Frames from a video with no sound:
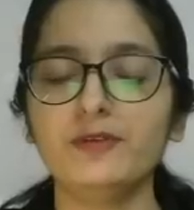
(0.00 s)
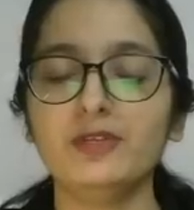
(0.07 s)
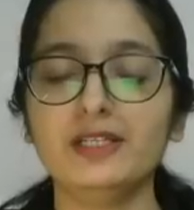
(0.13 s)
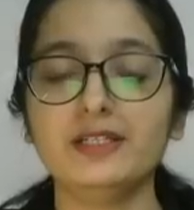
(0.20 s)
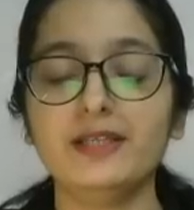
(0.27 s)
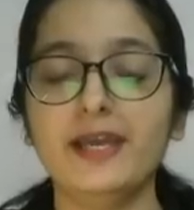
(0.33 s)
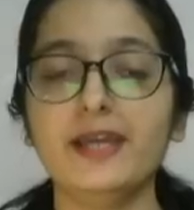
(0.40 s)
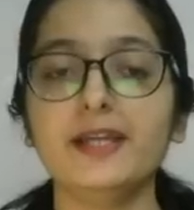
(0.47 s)

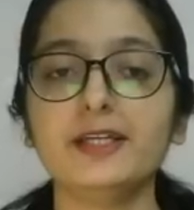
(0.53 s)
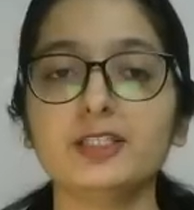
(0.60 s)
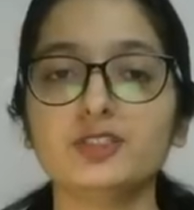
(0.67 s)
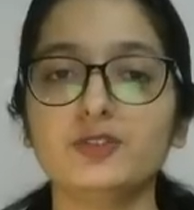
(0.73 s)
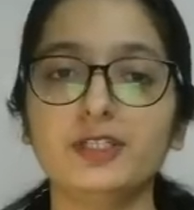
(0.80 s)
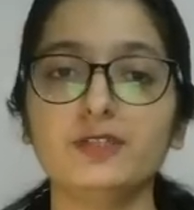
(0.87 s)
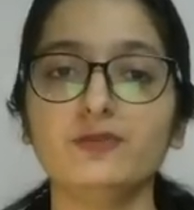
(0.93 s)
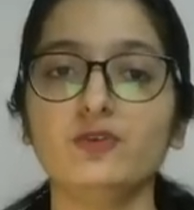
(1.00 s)
Here it is
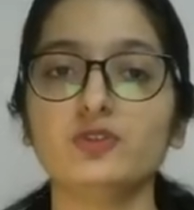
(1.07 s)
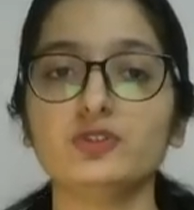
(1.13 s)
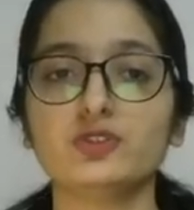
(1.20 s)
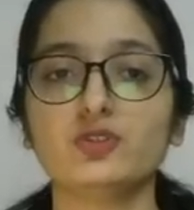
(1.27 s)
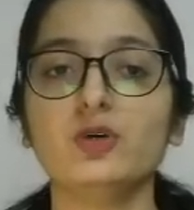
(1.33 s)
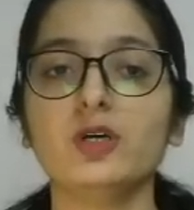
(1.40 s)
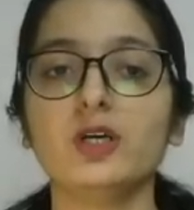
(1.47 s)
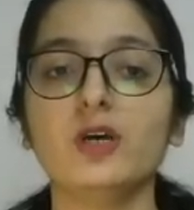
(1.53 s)
written
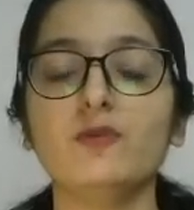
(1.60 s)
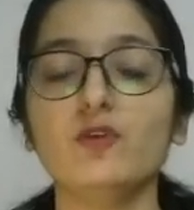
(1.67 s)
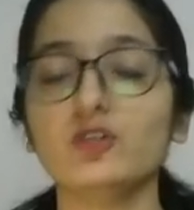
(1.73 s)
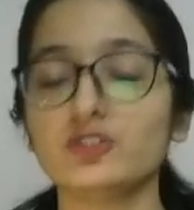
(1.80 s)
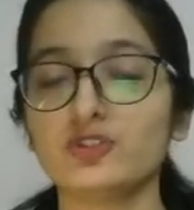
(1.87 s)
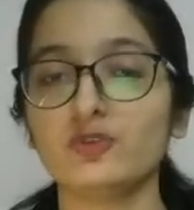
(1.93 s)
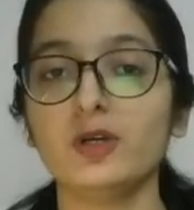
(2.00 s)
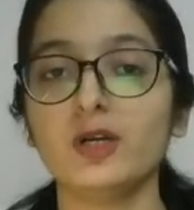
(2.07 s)

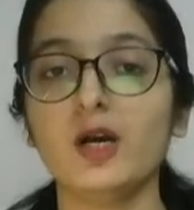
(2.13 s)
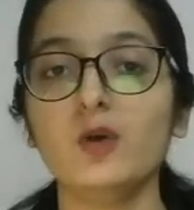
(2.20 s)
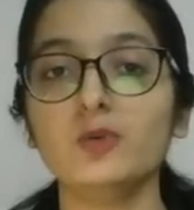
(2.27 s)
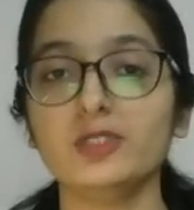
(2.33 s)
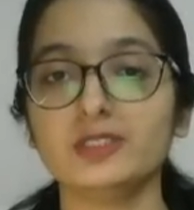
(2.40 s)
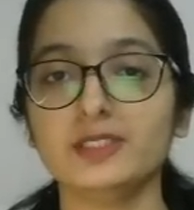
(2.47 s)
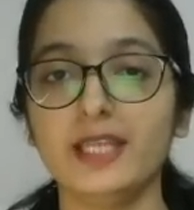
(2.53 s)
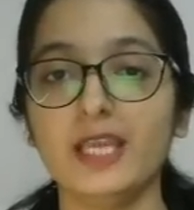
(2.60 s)
Vostro
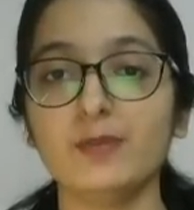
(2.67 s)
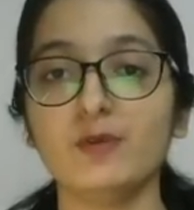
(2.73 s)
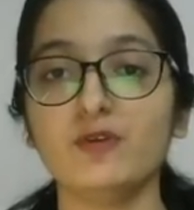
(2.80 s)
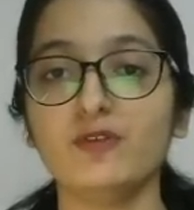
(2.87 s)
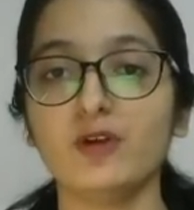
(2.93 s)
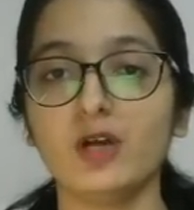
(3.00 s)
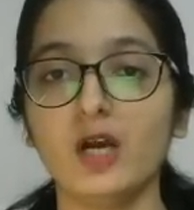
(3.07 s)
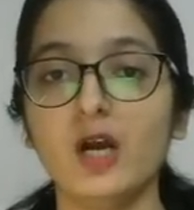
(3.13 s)
account is the name
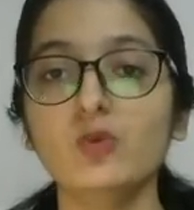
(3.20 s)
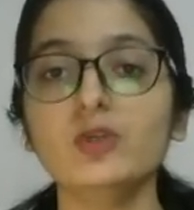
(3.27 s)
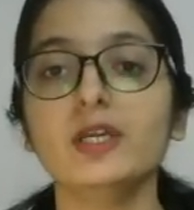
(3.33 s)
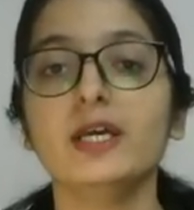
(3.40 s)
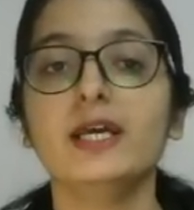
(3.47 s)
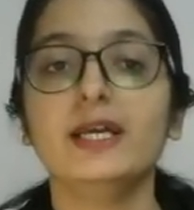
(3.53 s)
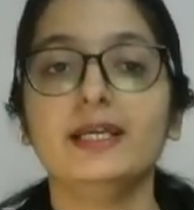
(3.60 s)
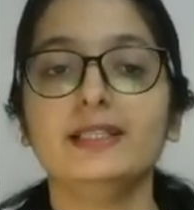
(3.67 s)
of account
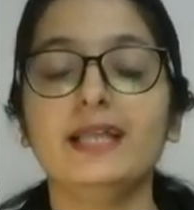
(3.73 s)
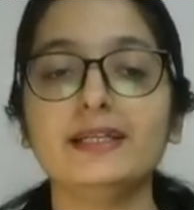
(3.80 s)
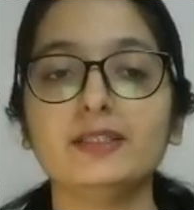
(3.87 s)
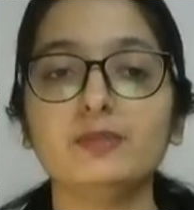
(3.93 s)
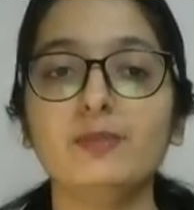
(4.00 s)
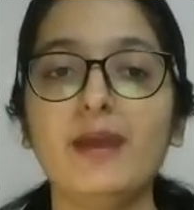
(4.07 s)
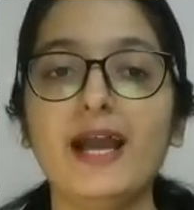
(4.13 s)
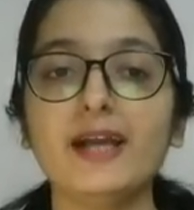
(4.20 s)
that
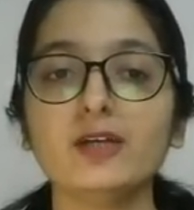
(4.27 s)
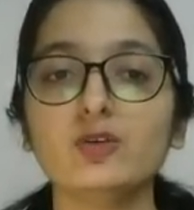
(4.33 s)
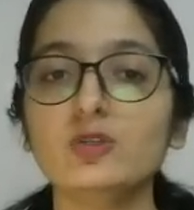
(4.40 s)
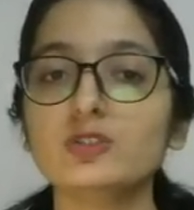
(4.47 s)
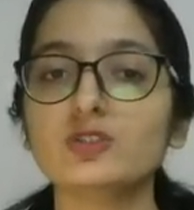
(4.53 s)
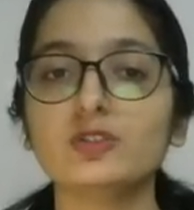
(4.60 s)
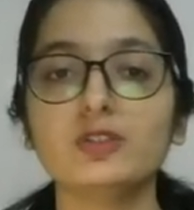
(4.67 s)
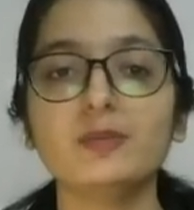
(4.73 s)
a bank
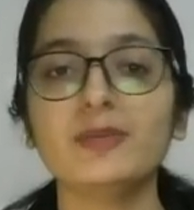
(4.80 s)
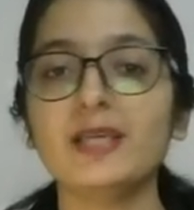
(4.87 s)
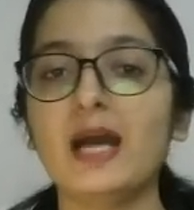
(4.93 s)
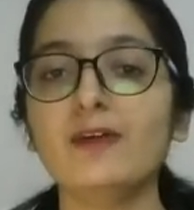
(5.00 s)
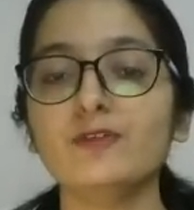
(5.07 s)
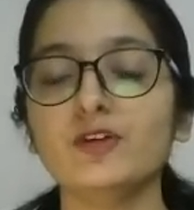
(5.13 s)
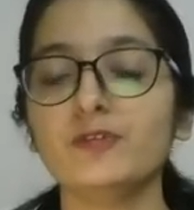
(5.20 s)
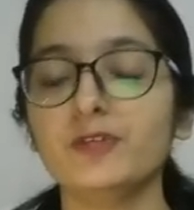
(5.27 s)
holds on the
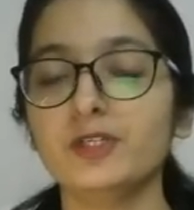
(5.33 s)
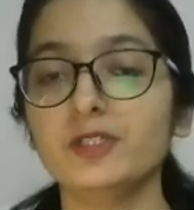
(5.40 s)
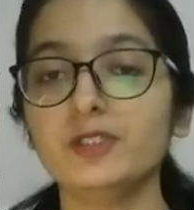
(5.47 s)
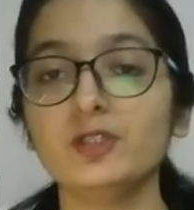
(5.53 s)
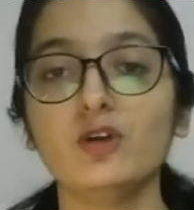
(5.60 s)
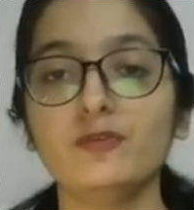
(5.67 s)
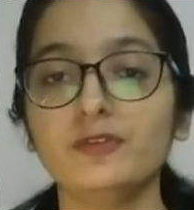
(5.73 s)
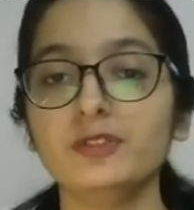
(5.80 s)
behalf of
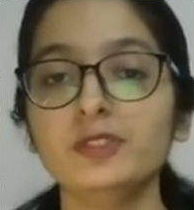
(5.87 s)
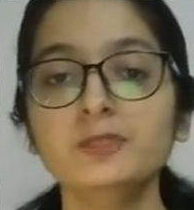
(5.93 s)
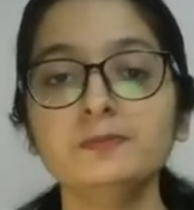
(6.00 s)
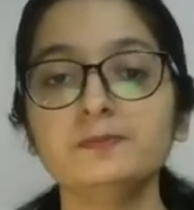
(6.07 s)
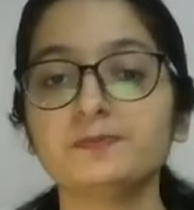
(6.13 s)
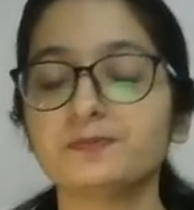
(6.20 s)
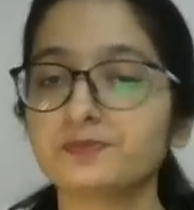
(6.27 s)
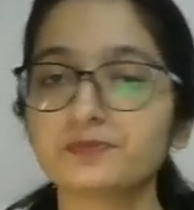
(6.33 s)
another, often a
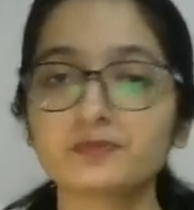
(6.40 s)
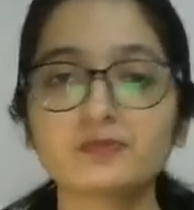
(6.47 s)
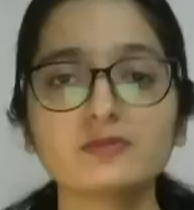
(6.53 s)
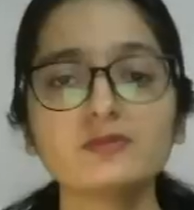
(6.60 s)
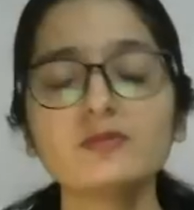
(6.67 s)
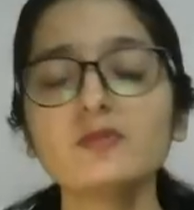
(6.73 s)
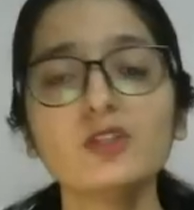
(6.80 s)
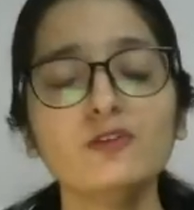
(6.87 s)

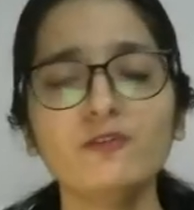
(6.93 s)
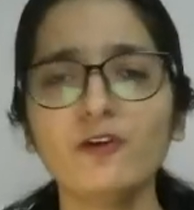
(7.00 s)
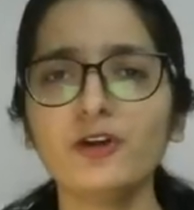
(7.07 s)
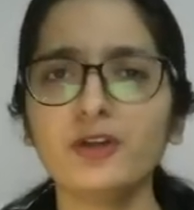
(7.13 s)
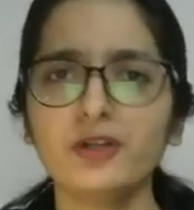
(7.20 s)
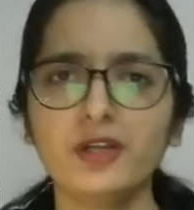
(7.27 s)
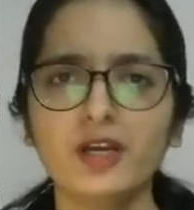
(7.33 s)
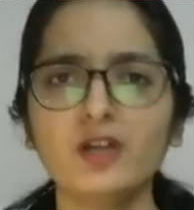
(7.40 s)

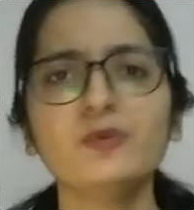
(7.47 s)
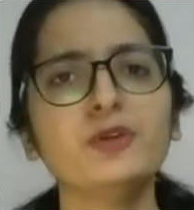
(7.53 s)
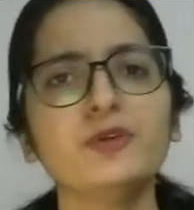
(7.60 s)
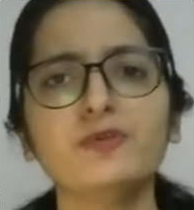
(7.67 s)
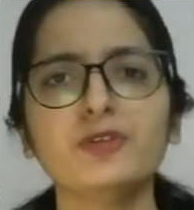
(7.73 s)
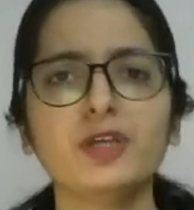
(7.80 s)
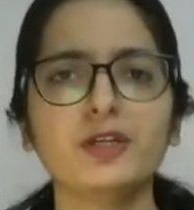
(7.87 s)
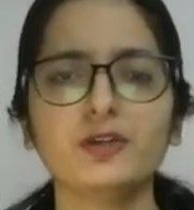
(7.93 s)
foreign account.
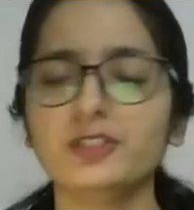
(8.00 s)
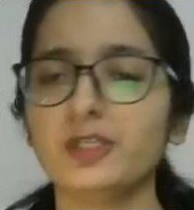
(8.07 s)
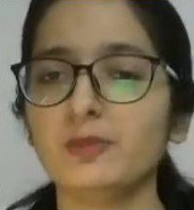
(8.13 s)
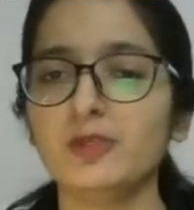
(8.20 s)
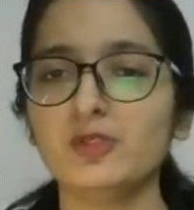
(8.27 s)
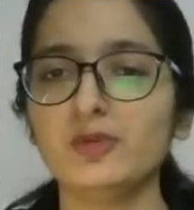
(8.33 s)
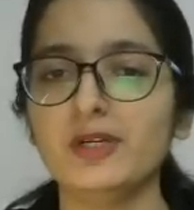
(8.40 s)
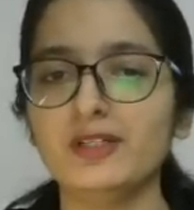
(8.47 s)
We are not
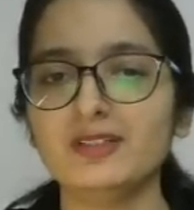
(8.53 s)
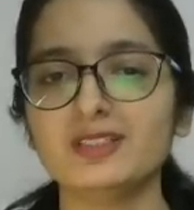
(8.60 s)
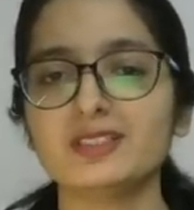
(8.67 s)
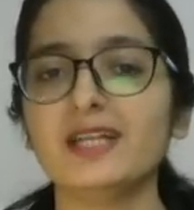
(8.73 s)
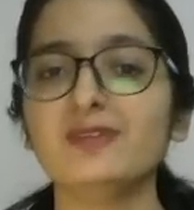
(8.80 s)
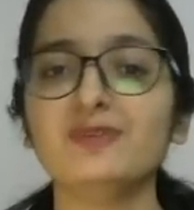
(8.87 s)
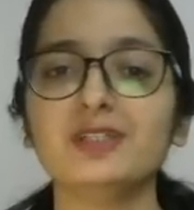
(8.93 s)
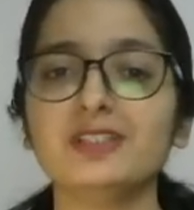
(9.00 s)
able to
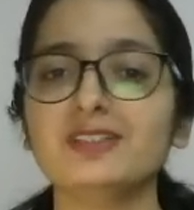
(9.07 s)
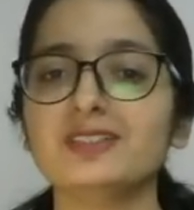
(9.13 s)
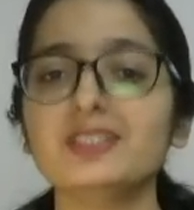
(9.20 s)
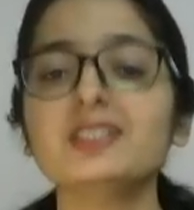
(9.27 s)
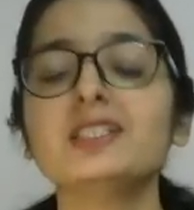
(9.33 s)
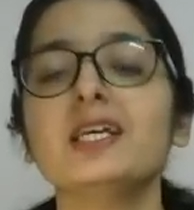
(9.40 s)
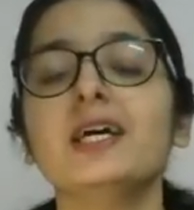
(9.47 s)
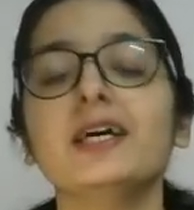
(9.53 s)
understand, but this
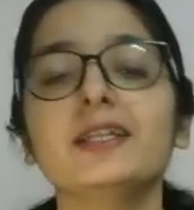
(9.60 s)
is.